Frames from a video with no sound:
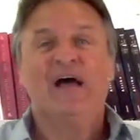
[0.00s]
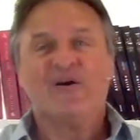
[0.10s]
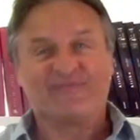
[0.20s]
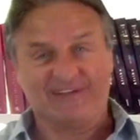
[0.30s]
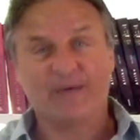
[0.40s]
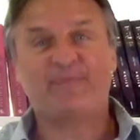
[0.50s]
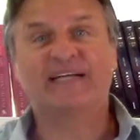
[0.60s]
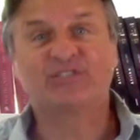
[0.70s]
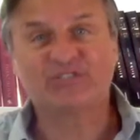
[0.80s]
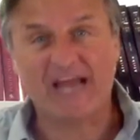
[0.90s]

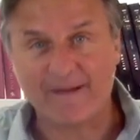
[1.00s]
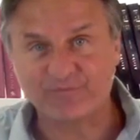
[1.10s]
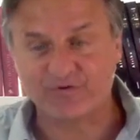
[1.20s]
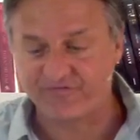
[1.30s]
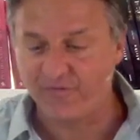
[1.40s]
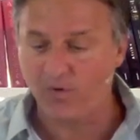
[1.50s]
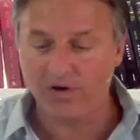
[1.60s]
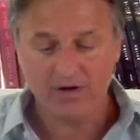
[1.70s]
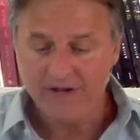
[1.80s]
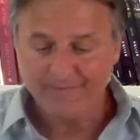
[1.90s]
Philippians chapter
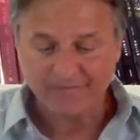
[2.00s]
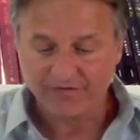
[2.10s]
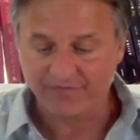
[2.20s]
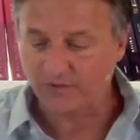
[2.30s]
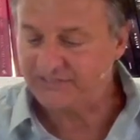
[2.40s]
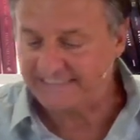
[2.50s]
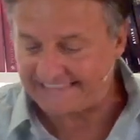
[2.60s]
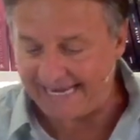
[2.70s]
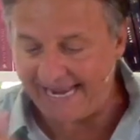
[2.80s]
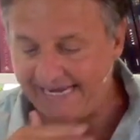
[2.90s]
4,
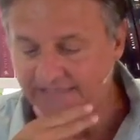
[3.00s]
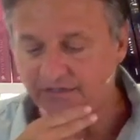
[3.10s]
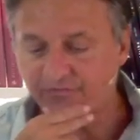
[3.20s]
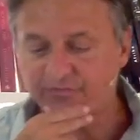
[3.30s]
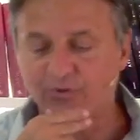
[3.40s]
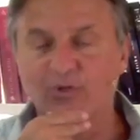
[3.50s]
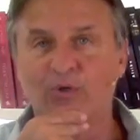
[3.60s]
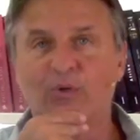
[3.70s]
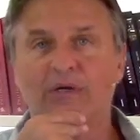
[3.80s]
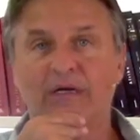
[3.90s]
verses 8
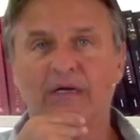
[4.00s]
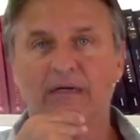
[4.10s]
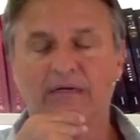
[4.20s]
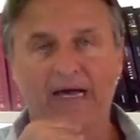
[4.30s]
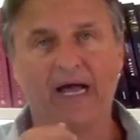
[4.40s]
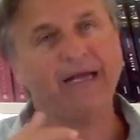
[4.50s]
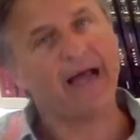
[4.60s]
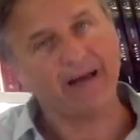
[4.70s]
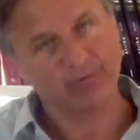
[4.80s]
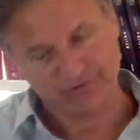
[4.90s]
through 9.
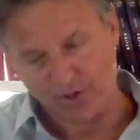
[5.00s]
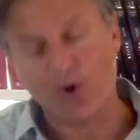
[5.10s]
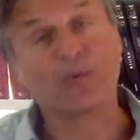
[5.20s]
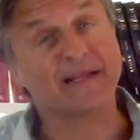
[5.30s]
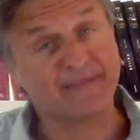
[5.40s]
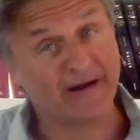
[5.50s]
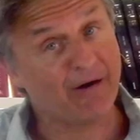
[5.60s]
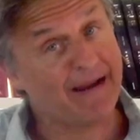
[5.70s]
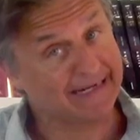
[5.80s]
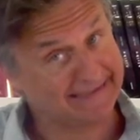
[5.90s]
I was already
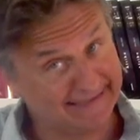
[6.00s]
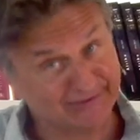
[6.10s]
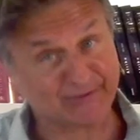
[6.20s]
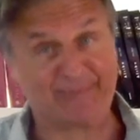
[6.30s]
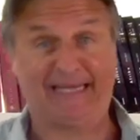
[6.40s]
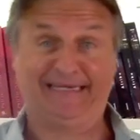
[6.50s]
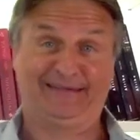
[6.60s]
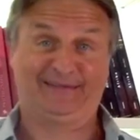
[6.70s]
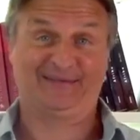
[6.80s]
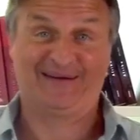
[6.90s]
there. I anticipated
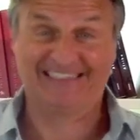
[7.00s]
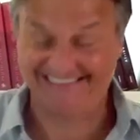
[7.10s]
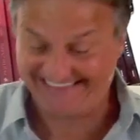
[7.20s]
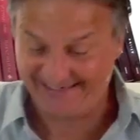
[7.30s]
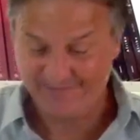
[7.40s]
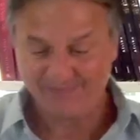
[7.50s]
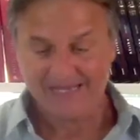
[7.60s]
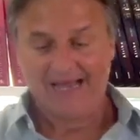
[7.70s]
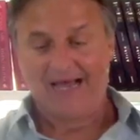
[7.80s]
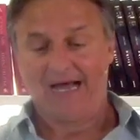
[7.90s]
this question.
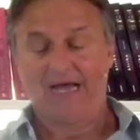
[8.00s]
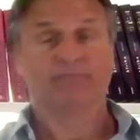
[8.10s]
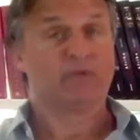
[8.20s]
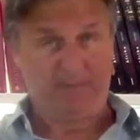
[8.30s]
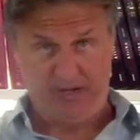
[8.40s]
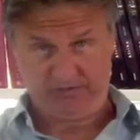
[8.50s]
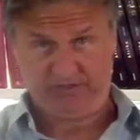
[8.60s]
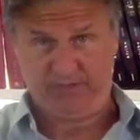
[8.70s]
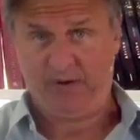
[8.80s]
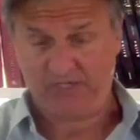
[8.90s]
The
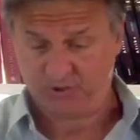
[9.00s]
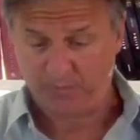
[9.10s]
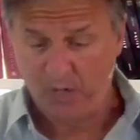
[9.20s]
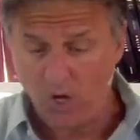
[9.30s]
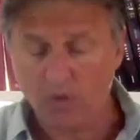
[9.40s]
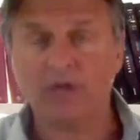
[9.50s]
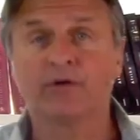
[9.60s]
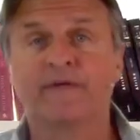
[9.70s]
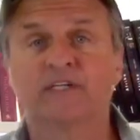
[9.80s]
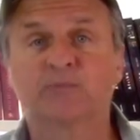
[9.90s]
Apostle Paul,
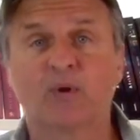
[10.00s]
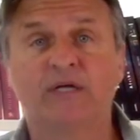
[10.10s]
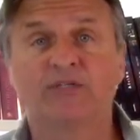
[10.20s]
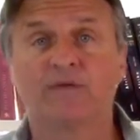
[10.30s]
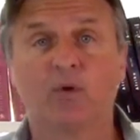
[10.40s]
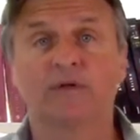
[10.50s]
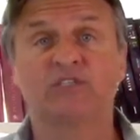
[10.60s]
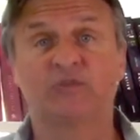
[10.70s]
under the inspiration of the Holy